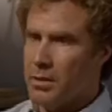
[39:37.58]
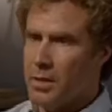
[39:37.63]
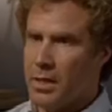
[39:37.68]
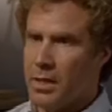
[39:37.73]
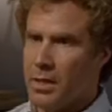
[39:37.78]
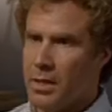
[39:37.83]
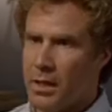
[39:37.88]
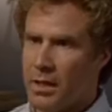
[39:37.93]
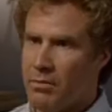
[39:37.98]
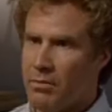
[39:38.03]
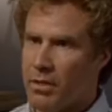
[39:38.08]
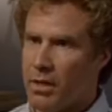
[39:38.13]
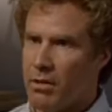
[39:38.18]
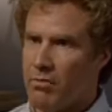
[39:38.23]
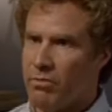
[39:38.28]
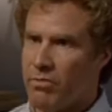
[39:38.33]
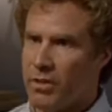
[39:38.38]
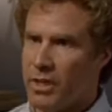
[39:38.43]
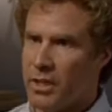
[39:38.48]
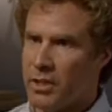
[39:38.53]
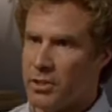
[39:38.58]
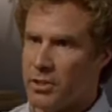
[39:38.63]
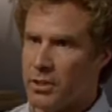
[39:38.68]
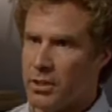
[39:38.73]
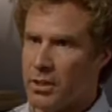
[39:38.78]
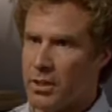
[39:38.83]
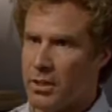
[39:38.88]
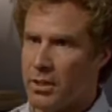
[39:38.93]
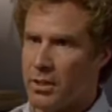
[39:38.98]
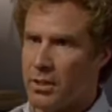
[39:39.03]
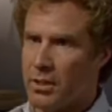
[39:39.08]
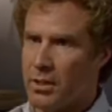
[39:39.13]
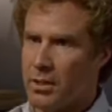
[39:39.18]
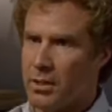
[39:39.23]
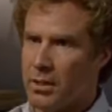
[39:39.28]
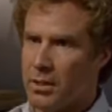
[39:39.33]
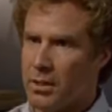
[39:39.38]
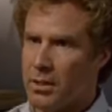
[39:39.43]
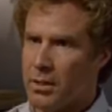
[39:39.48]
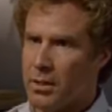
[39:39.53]
They didn't leave it unfinished.
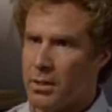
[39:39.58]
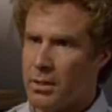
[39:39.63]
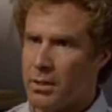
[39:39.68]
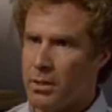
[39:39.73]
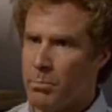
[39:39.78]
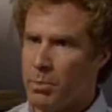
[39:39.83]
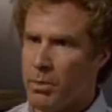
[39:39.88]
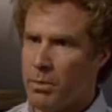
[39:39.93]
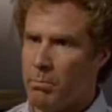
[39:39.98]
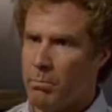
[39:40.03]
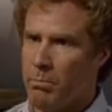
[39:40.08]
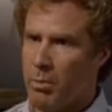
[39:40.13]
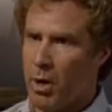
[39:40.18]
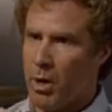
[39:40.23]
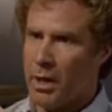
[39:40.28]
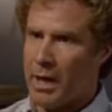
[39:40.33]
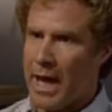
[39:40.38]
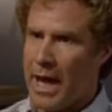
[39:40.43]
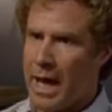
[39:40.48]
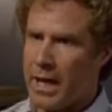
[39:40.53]
They put bark